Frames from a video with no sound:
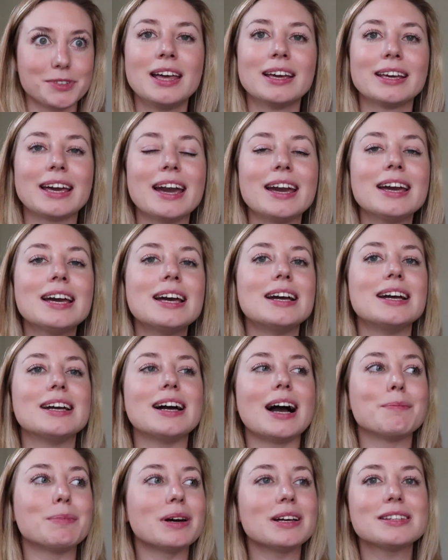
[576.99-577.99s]
Okay,
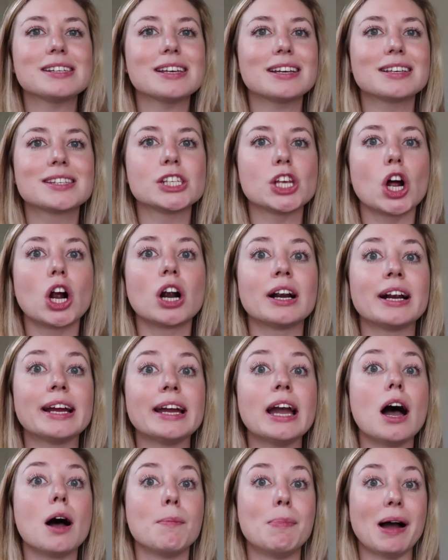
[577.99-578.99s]
I'm not saying
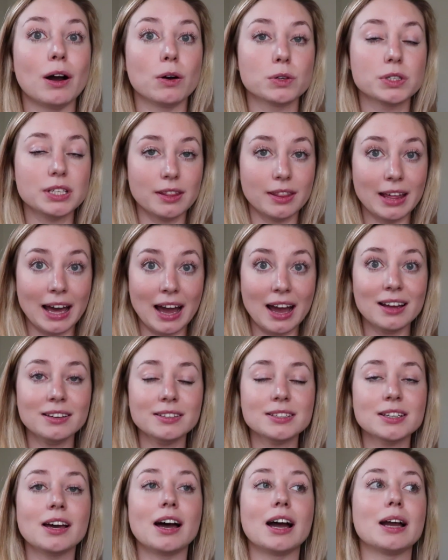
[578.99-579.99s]
sorry about
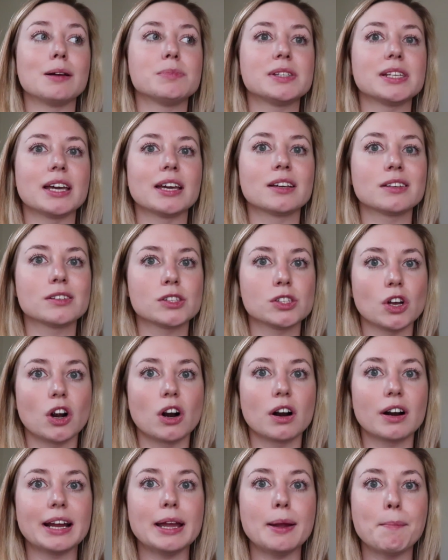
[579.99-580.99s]
that. I'm saying
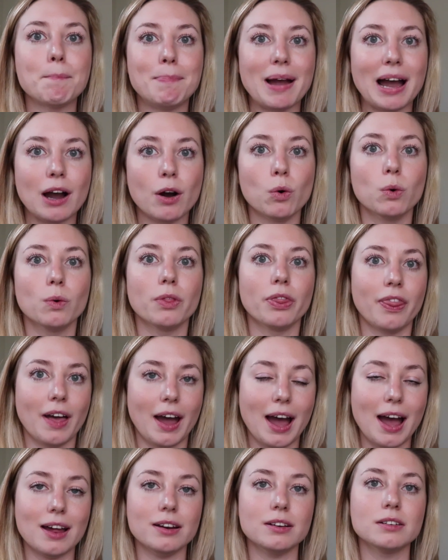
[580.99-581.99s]
sorry about
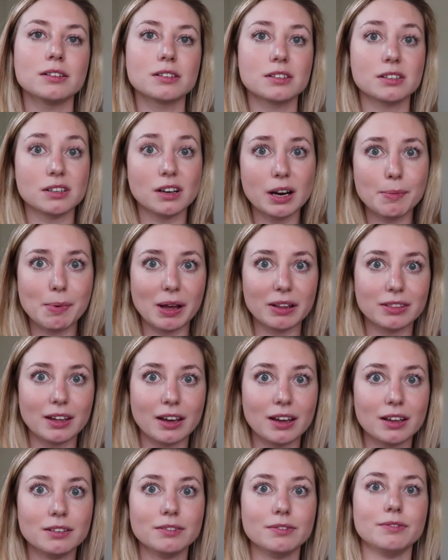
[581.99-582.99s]
that. Sorry about
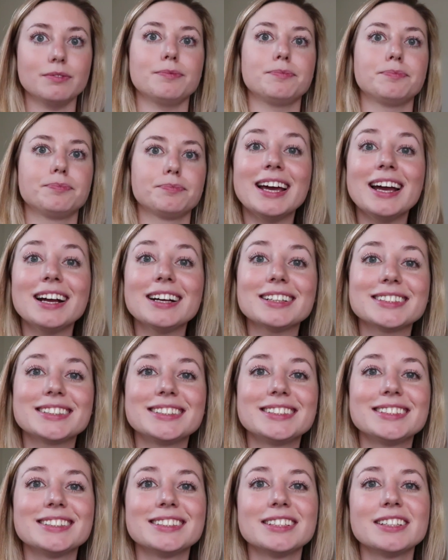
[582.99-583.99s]
that.
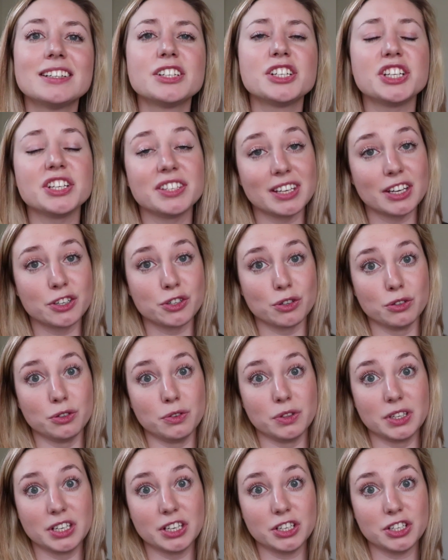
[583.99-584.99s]
Next, she said she'll
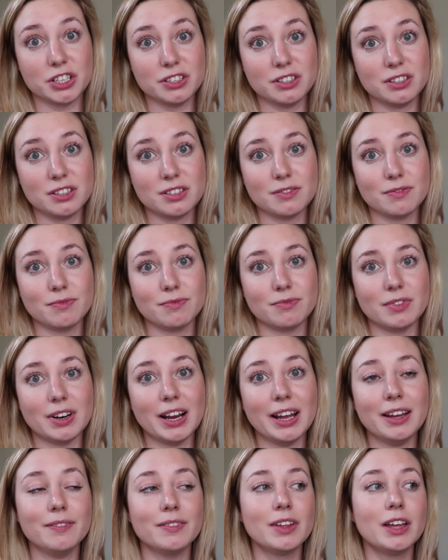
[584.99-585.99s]
do the dishes,
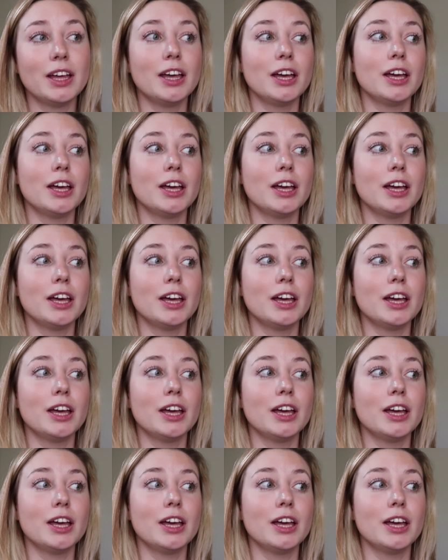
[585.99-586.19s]
right?